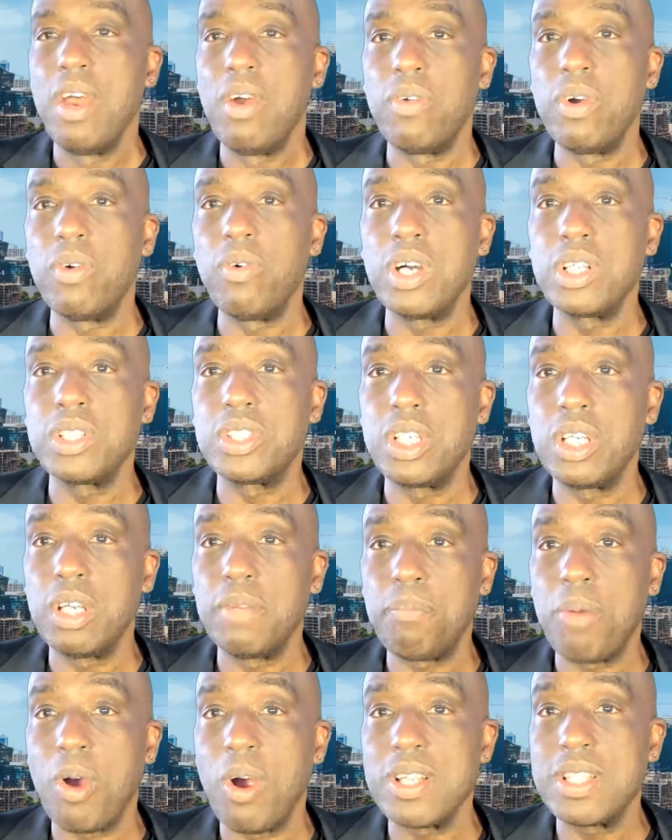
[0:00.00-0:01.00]
We want you to
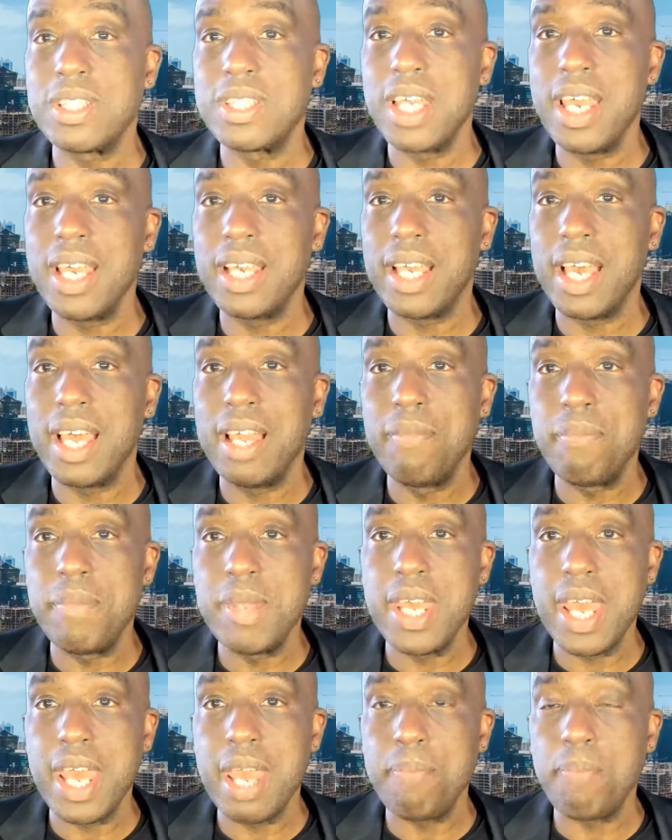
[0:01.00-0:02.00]
partake and
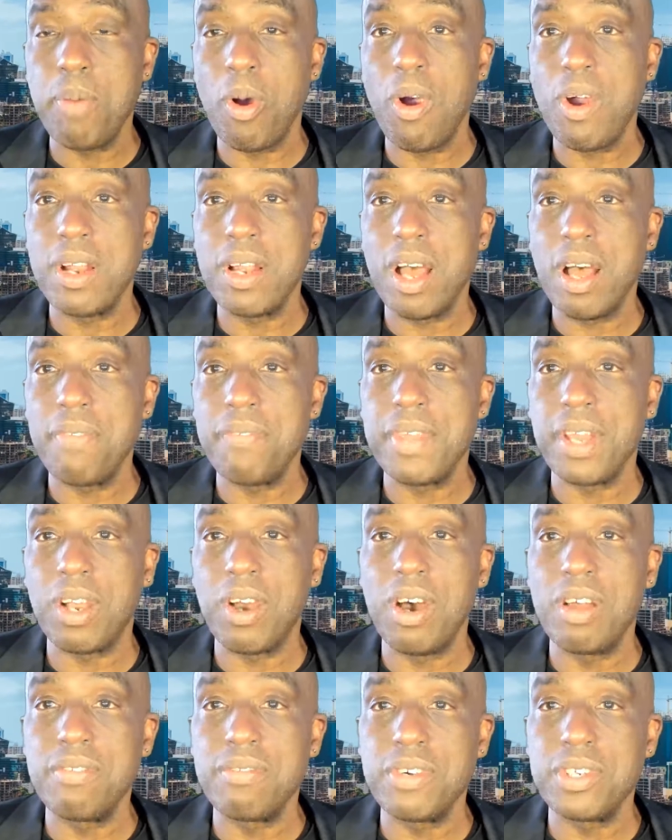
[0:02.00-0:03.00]
be a part of the
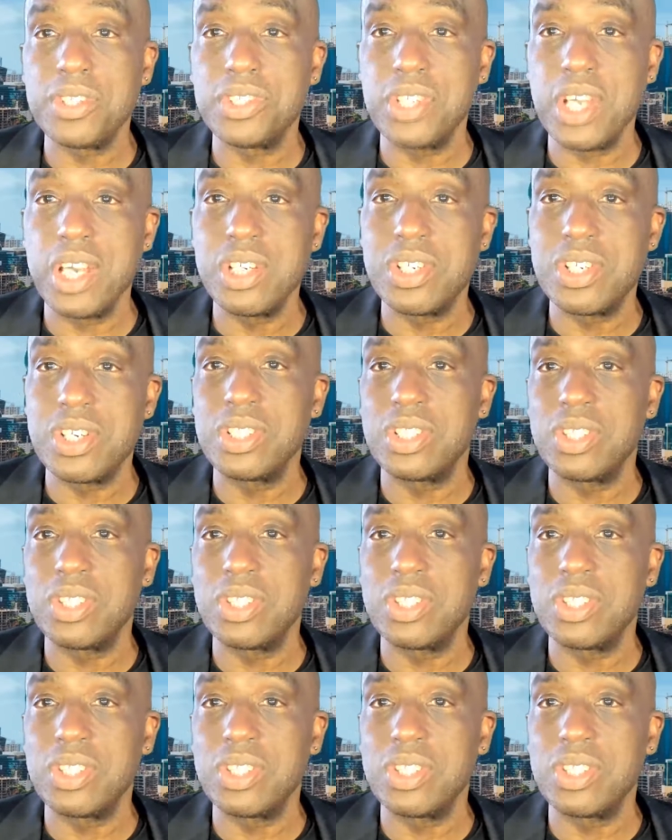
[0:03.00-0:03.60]
conversation.